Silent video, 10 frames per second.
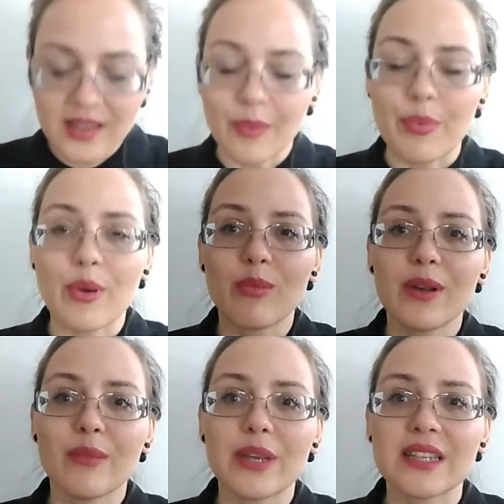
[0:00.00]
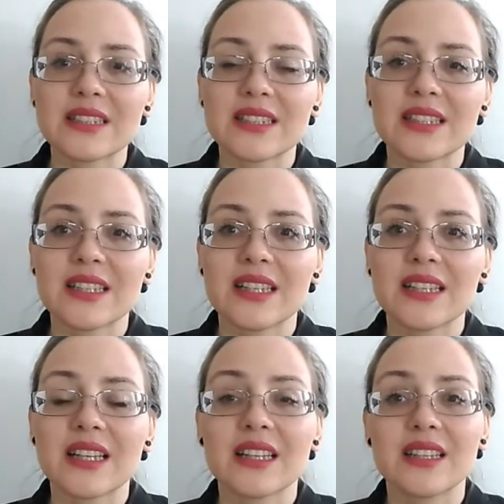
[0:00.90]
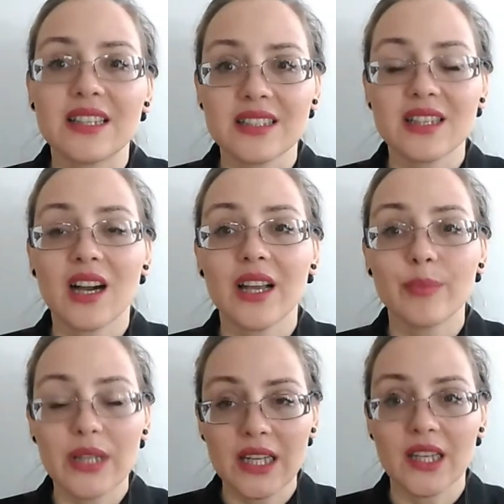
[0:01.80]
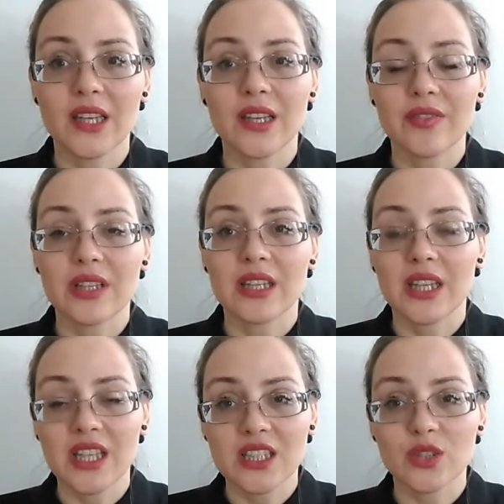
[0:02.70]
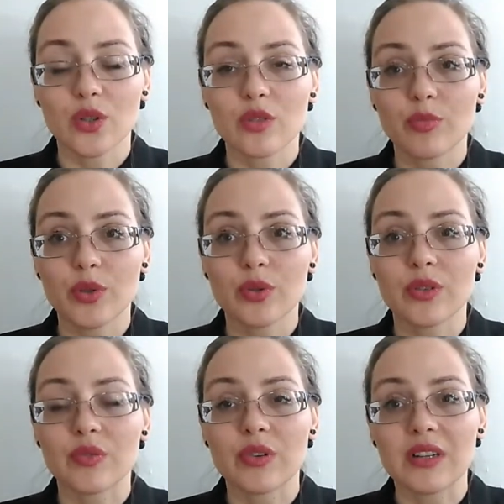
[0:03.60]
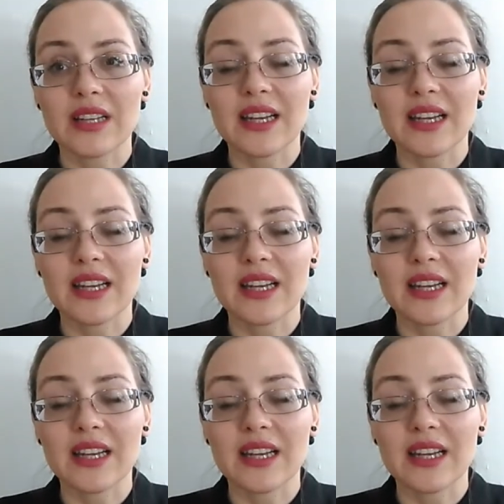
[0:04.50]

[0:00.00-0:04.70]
The problem is that this guy believed that he is not beautiful,